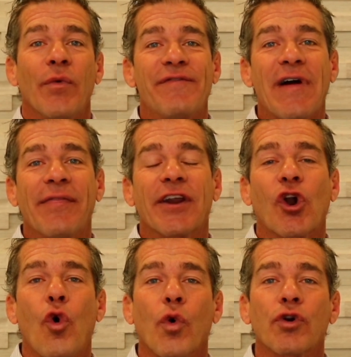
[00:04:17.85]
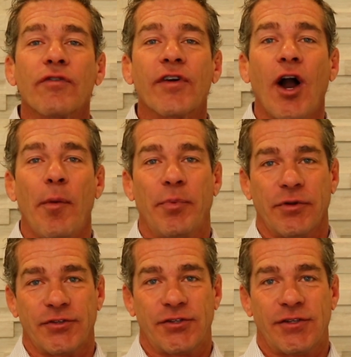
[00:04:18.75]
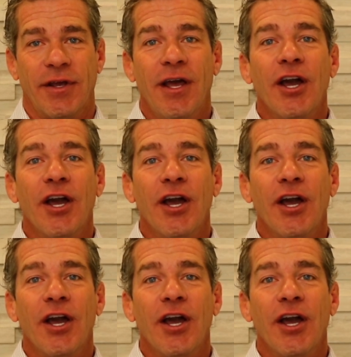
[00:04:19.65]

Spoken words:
we find that a quarter of couples